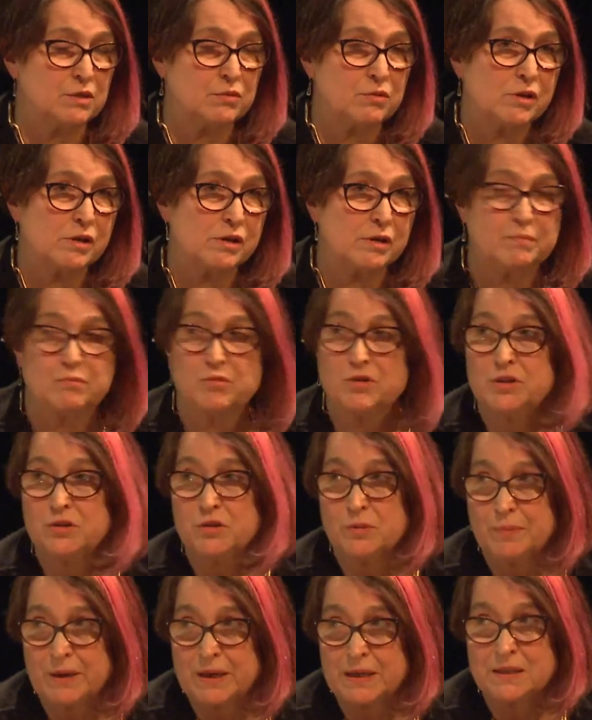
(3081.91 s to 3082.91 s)
who are a
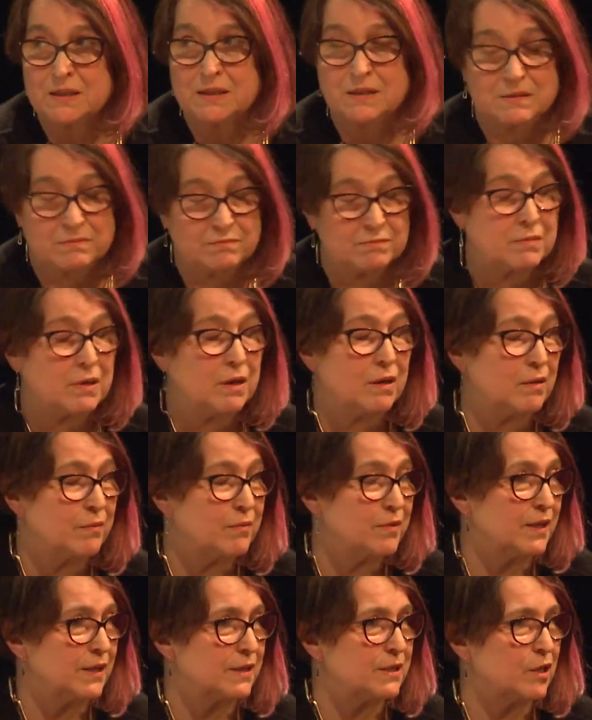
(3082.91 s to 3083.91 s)
Bristol-based
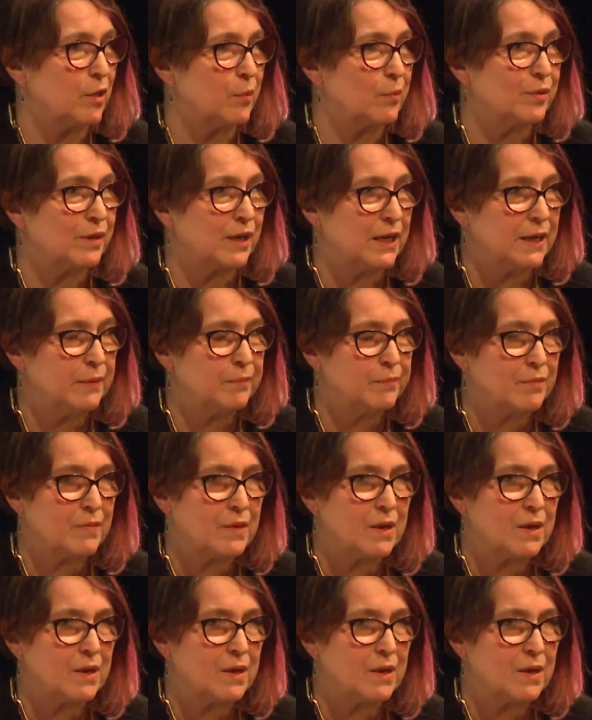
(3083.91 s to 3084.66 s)
theatre company.